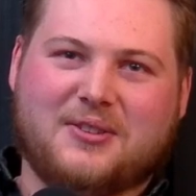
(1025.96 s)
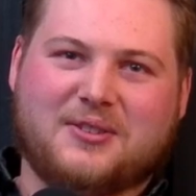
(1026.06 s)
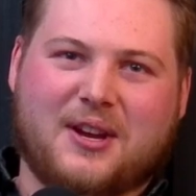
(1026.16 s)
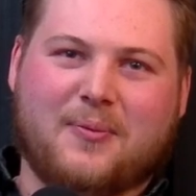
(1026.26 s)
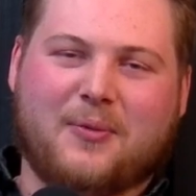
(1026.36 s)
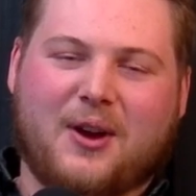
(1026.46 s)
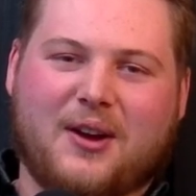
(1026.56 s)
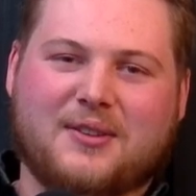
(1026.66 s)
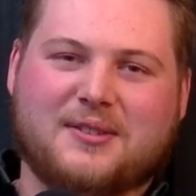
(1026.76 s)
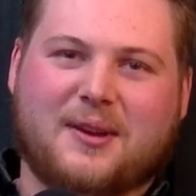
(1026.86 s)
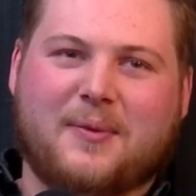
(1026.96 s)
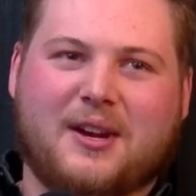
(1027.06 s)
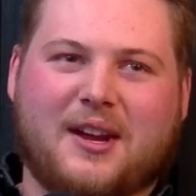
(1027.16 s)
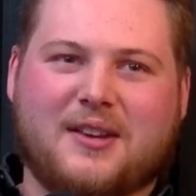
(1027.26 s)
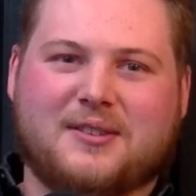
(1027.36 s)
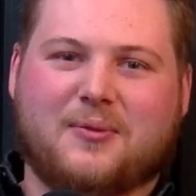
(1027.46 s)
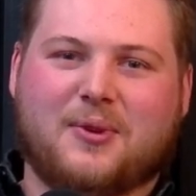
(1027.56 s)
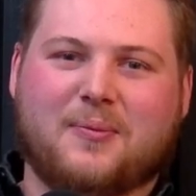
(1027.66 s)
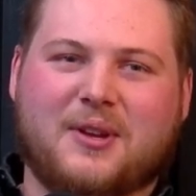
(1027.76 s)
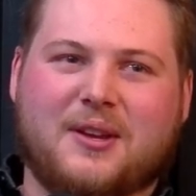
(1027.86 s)
gem wise, I mean, I guess it
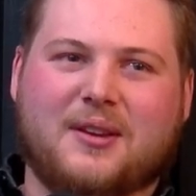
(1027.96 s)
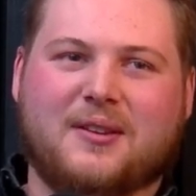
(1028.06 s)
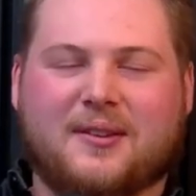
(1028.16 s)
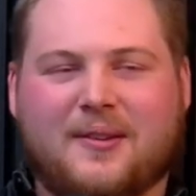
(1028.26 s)
wouldn't be.